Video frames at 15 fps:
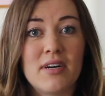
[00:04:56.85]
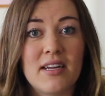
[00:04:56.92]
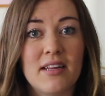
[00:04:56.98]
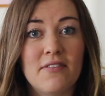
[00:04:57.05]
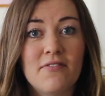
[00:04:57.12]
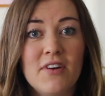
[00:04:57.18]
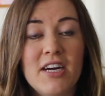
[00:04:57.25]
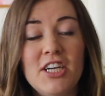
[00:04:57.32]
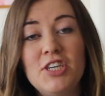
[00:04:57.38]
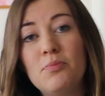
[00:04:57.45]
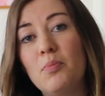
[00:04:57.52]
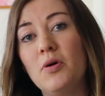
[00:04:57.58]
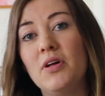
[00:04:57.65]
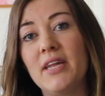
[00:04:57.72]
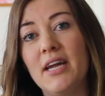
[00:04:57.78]
it in the
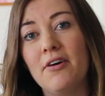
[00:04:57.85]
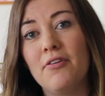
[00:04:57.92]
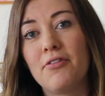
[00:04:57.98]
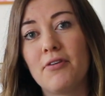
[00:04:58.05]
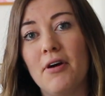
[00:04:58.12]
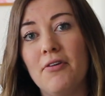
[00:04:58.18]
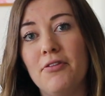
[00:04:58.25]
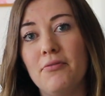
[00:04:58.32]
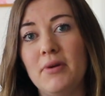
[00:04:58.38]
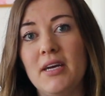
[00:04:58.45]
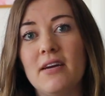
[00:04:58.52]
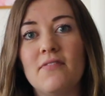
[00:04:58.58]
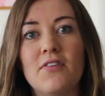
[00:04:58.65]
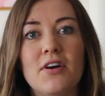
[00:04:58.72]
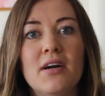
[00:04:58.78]
fridge, pull it out throughout the
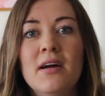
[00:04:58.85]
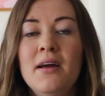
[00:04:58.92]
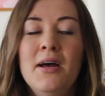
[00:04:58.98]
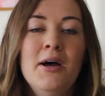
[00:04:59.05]
week for